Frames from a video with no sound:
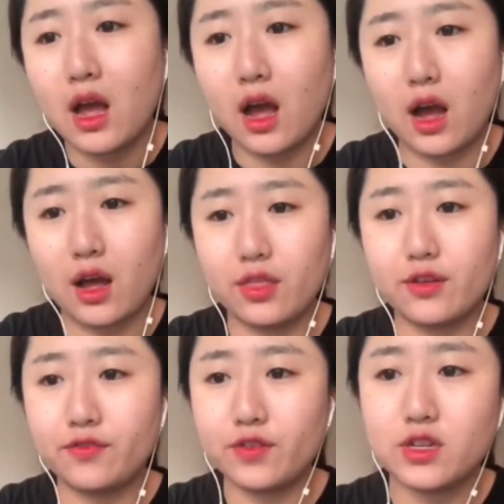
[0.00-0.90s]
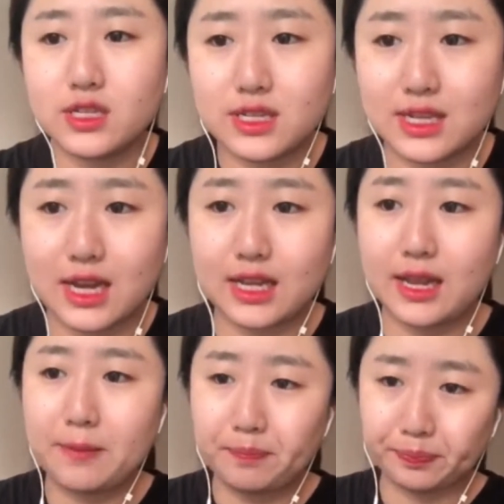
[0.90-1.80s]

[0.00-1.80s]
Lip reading: The first study